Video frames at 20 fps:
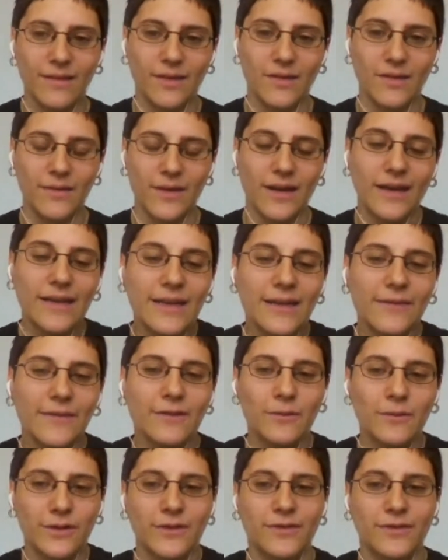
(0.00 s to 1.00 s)
so I
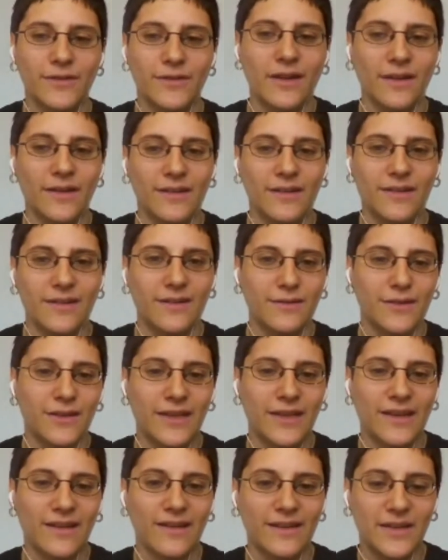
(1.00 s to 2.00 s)
never would have thought of
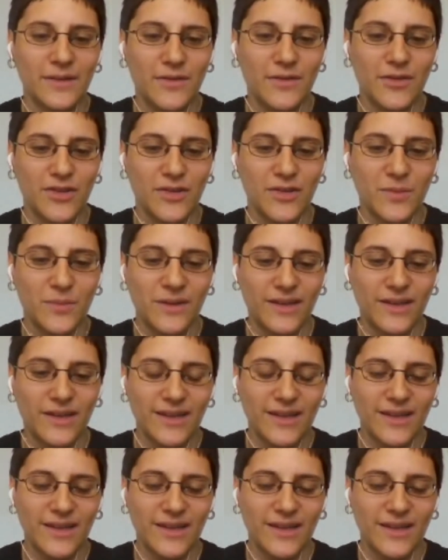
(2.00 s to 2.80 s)
looking on YouTube.